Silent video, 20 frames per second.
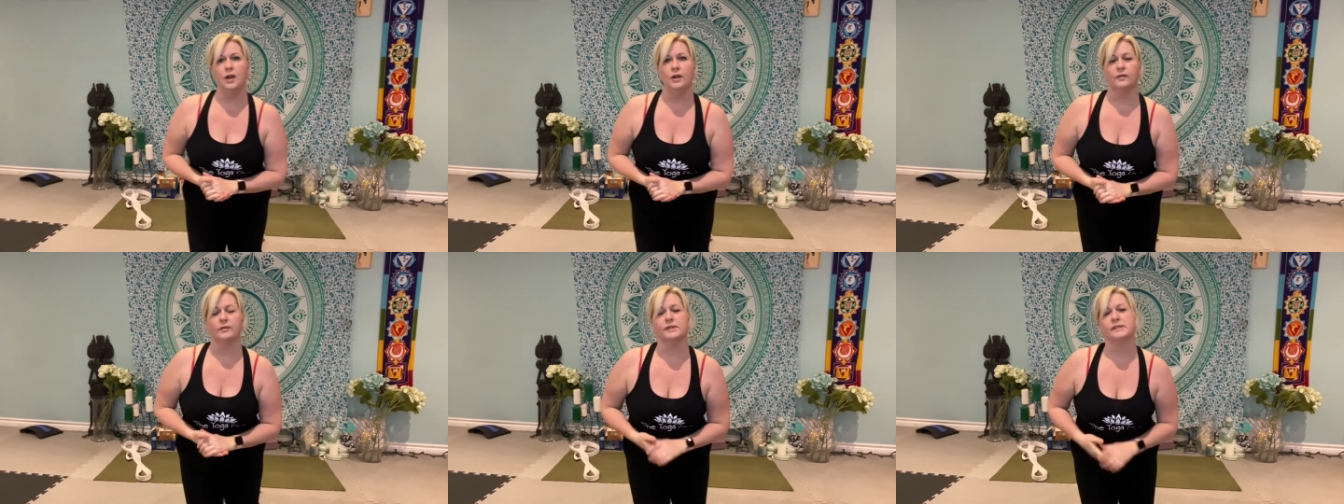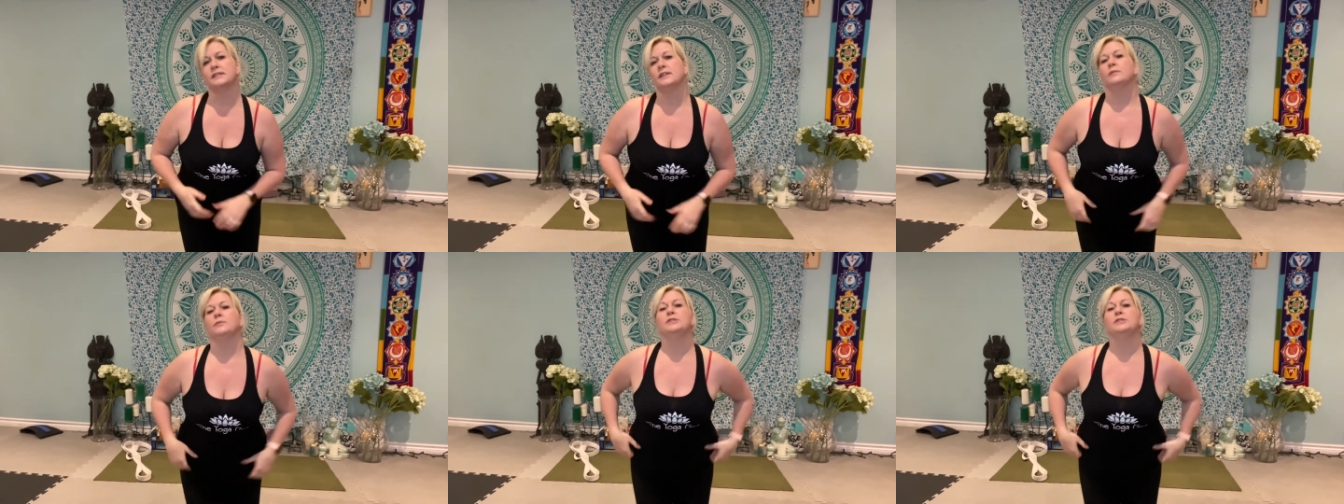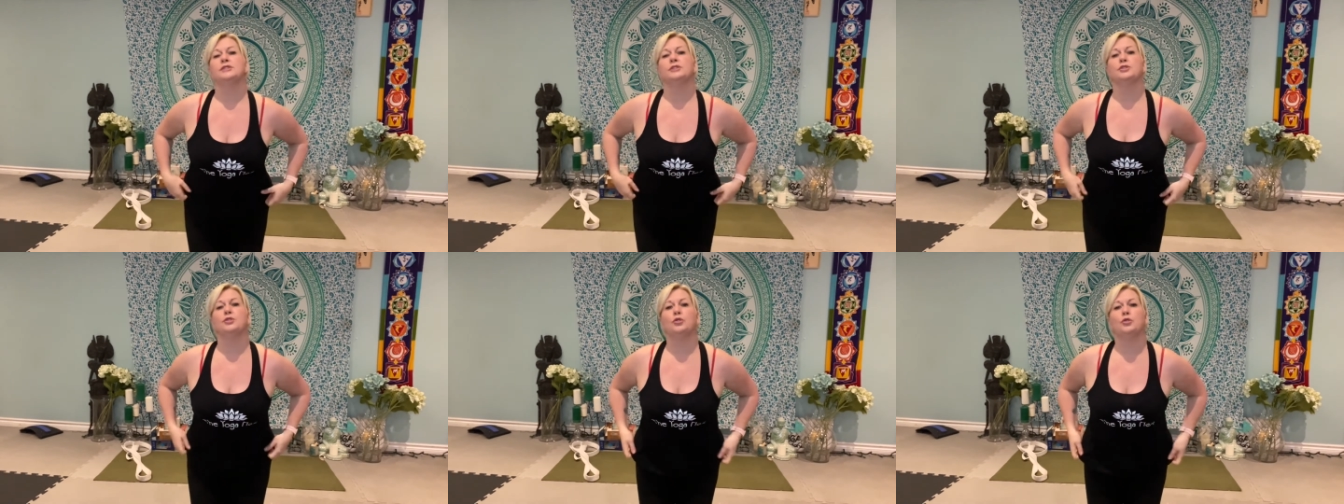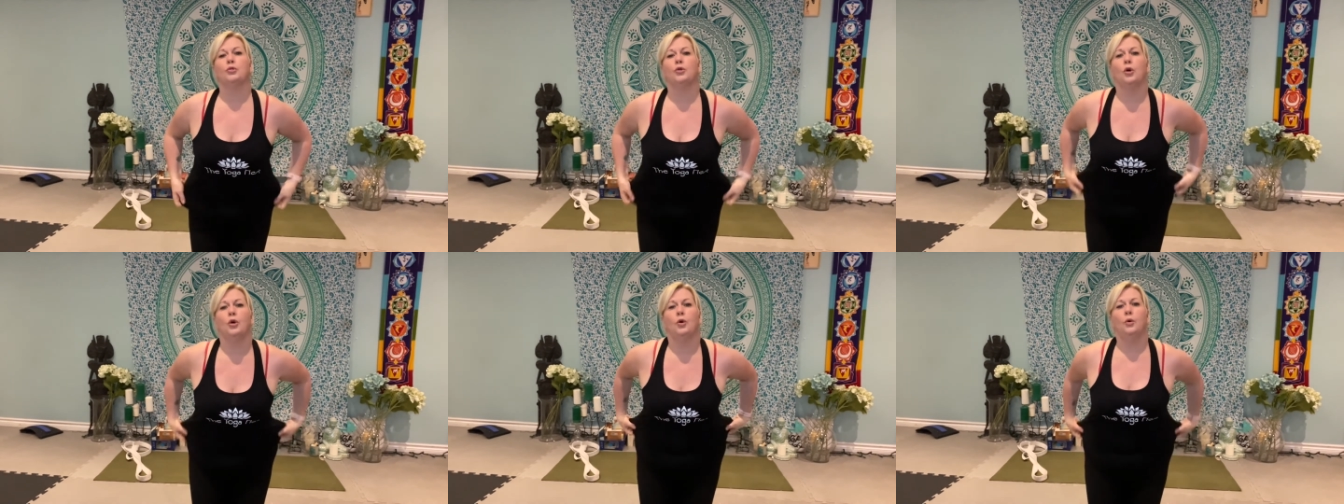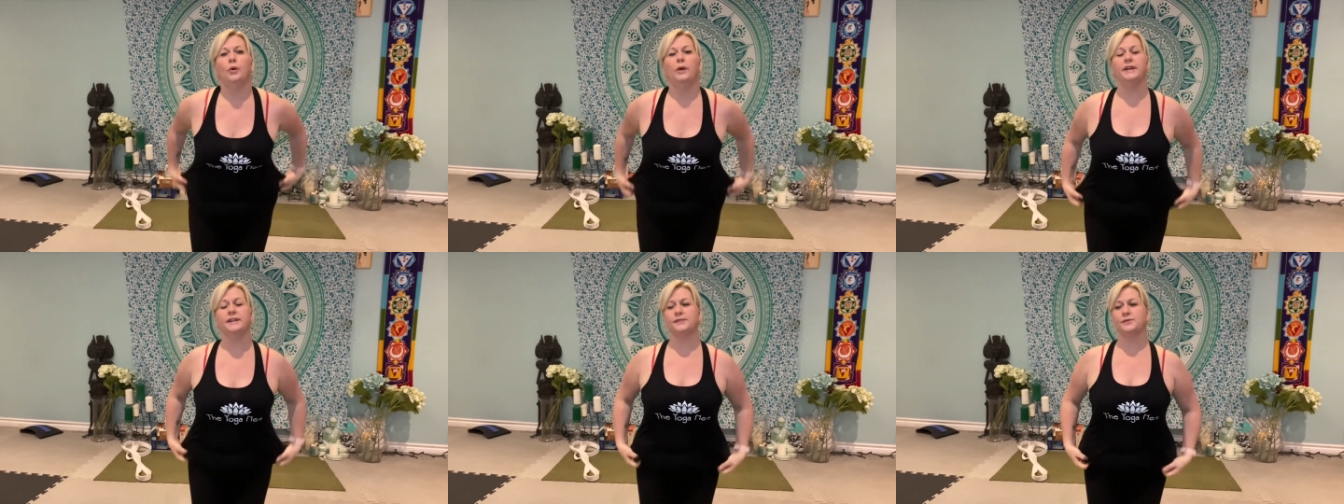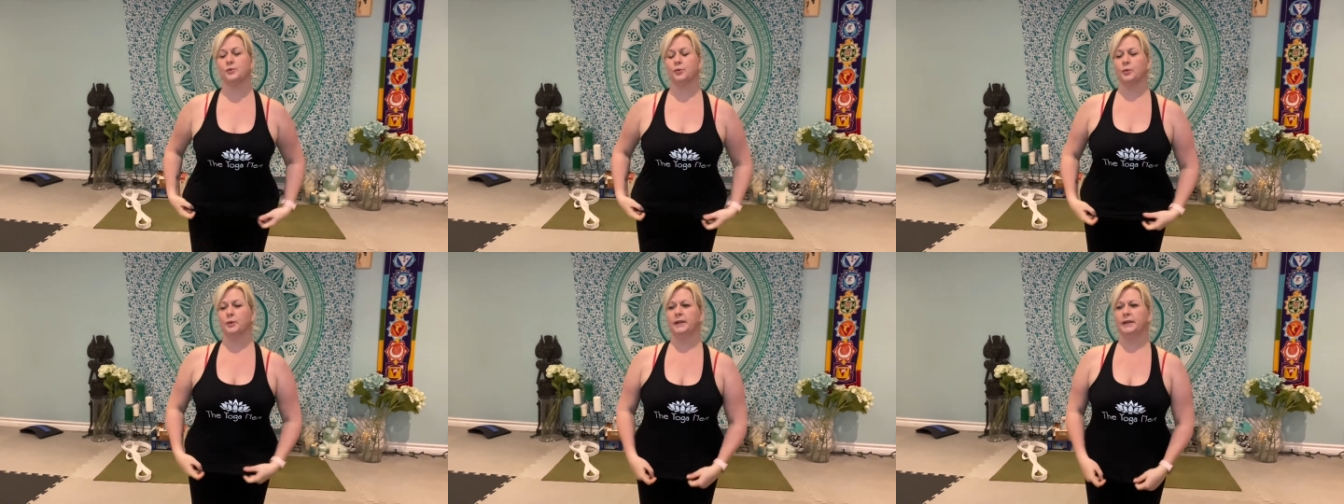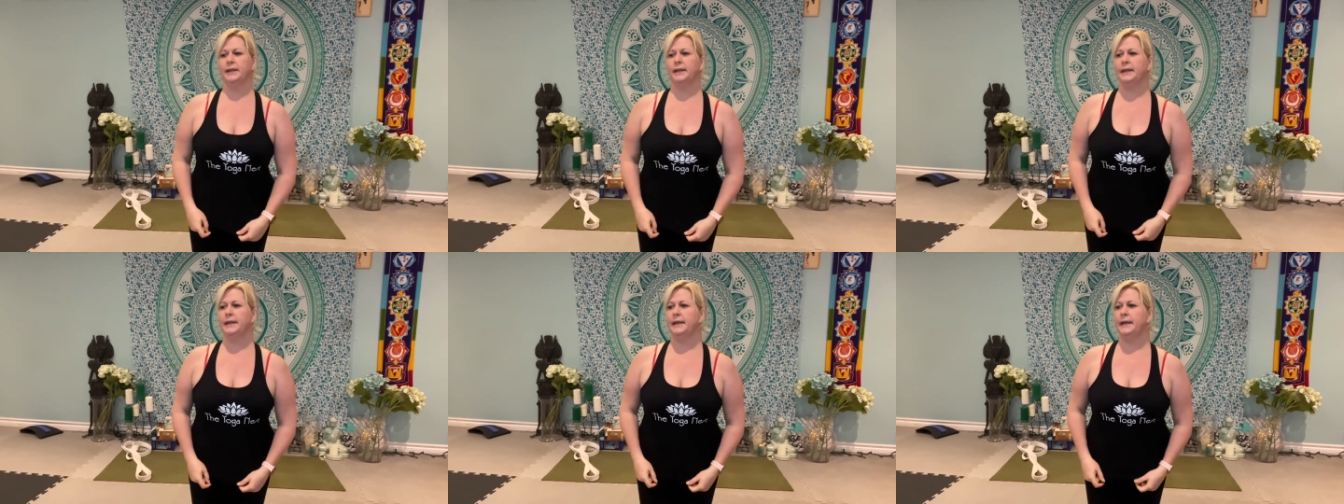For some reason, crow is
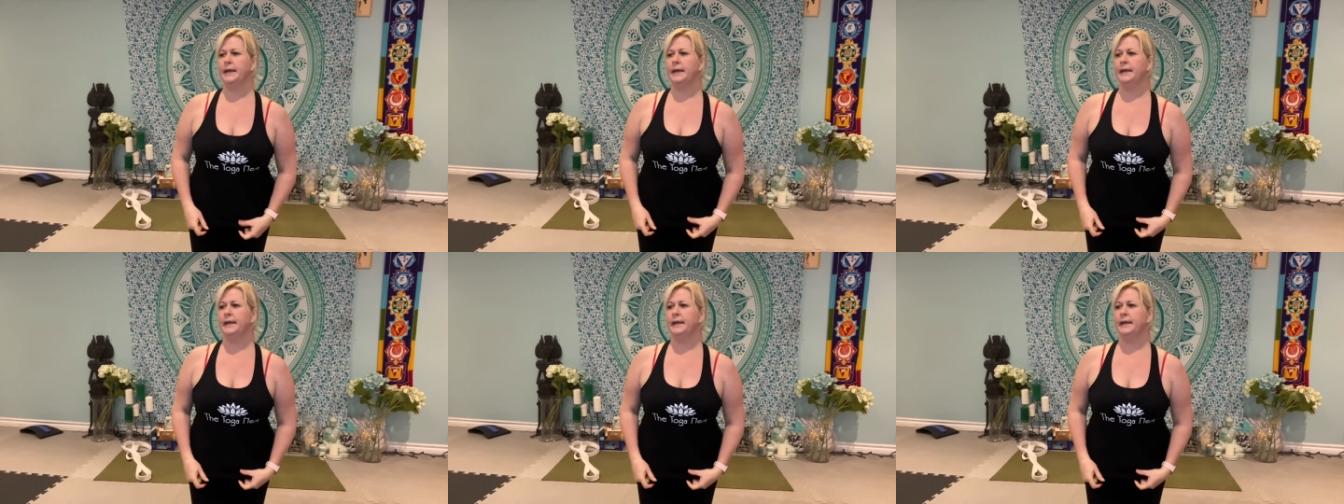really